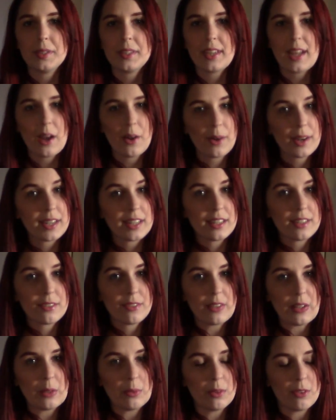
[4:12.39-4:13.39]
now I need to
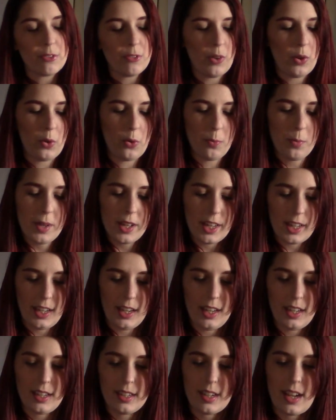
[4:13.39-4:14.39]
fill it with foam,
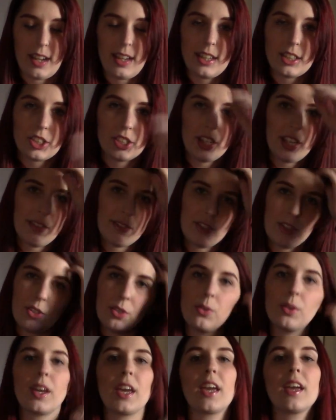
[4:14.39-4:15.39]
and I actually have
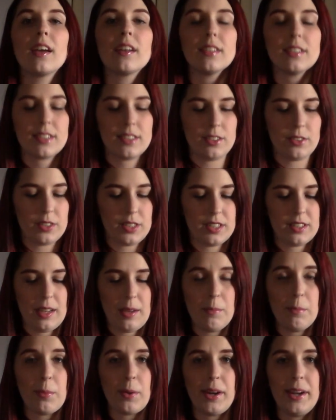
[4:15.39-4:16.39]
two cans. They're the
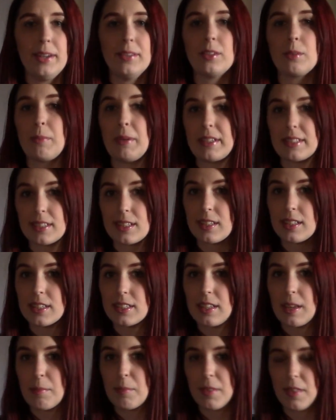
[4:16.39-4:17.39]
same brand, they're basically the
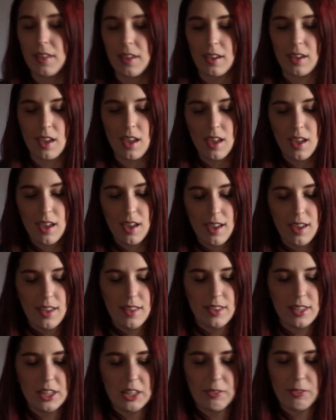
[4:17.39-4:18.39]
same thing.
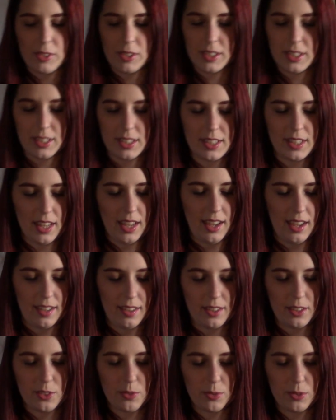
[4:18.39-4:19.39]
The difference is that
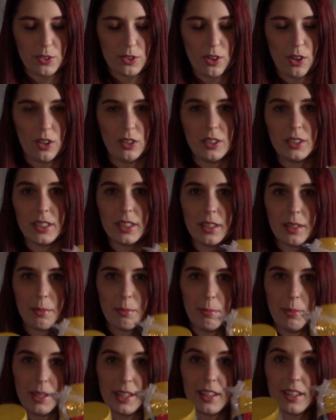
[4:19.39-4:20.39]
this one's called
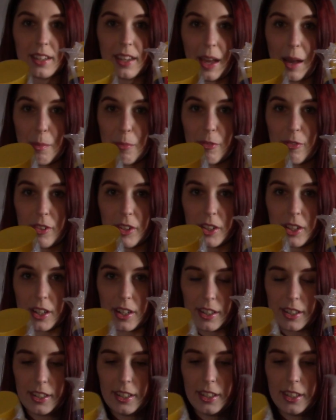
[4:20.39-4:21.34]
Big Gap Filler,